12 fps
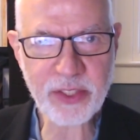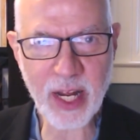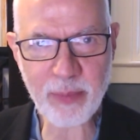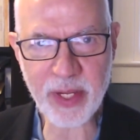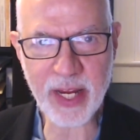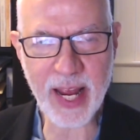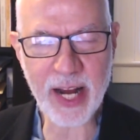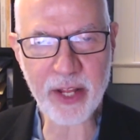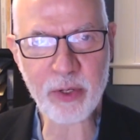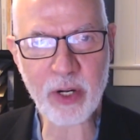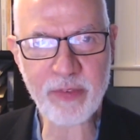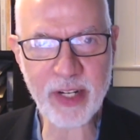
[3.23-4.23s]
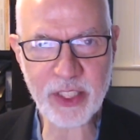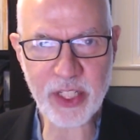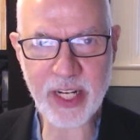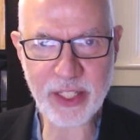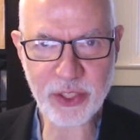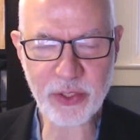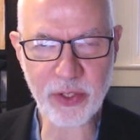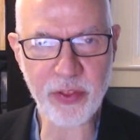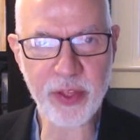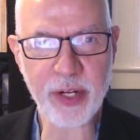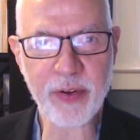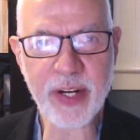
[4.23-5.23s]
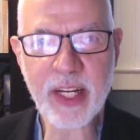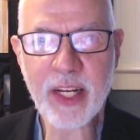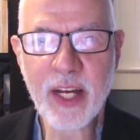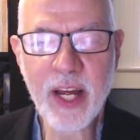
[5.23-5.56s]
I'm the editor of Educational Theory,